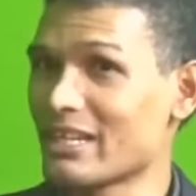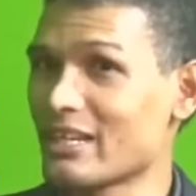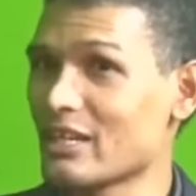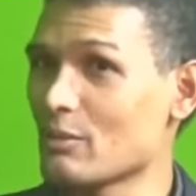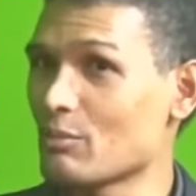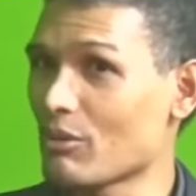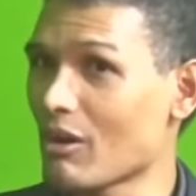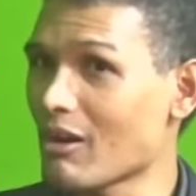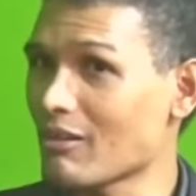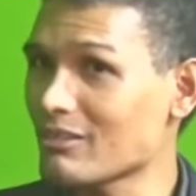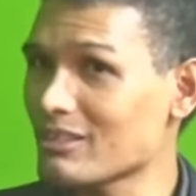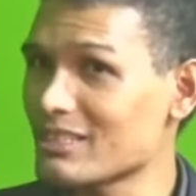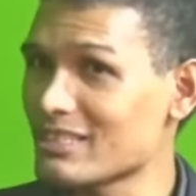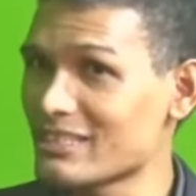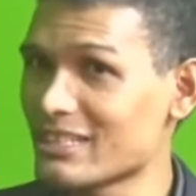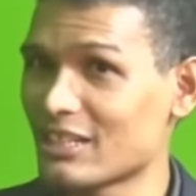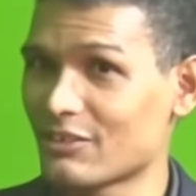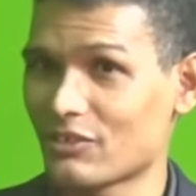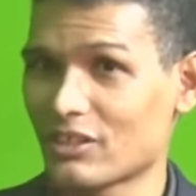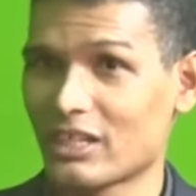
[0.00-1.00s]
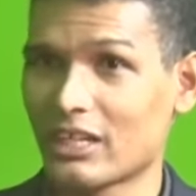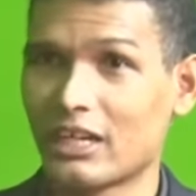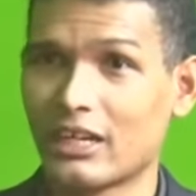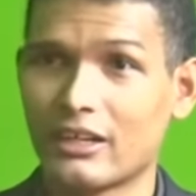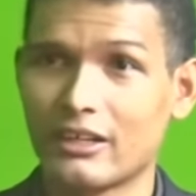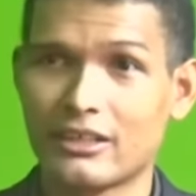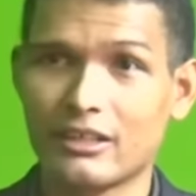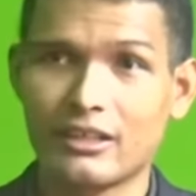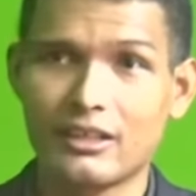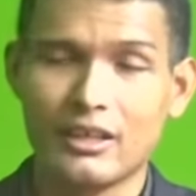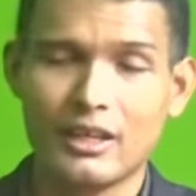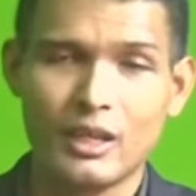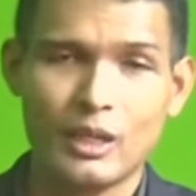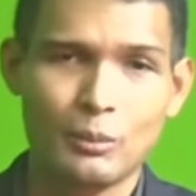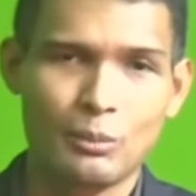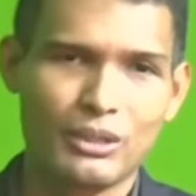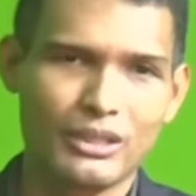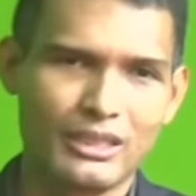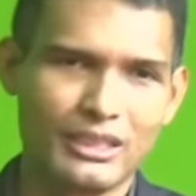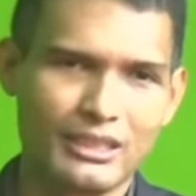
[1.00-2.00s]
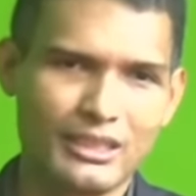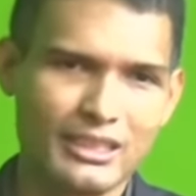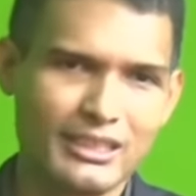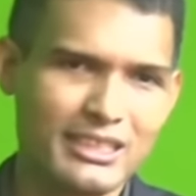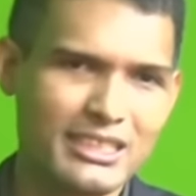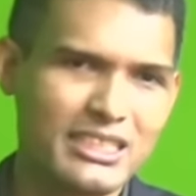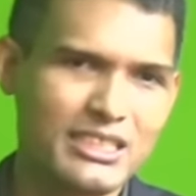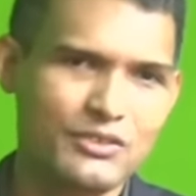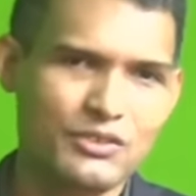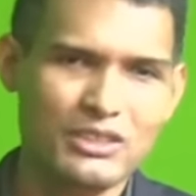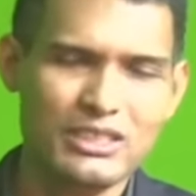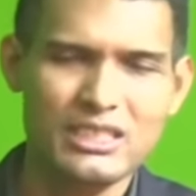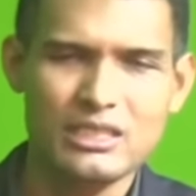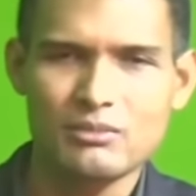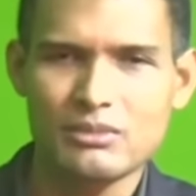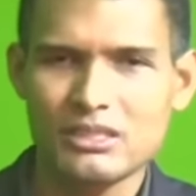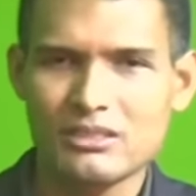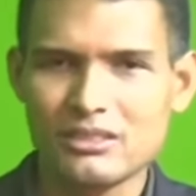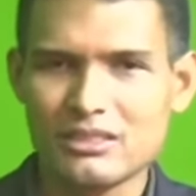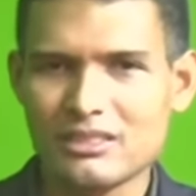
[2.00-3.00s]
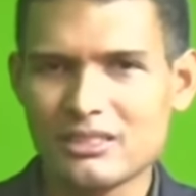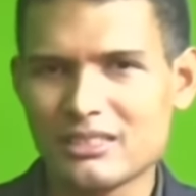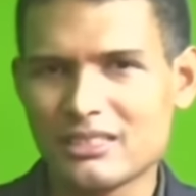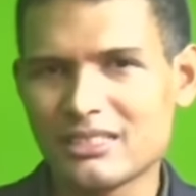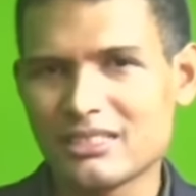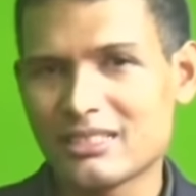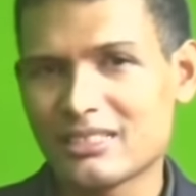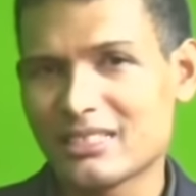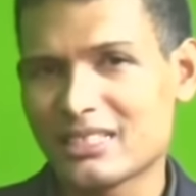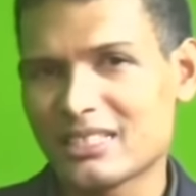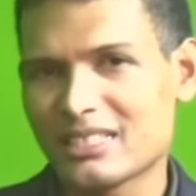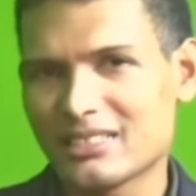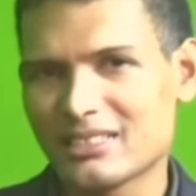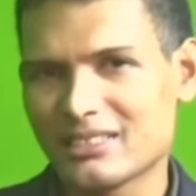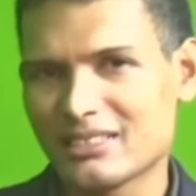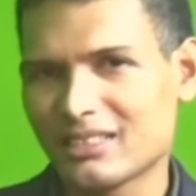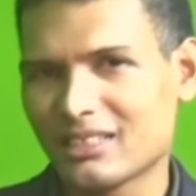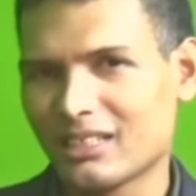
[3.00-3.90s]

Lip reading: progress in that regard. But the thing that's funny about it is that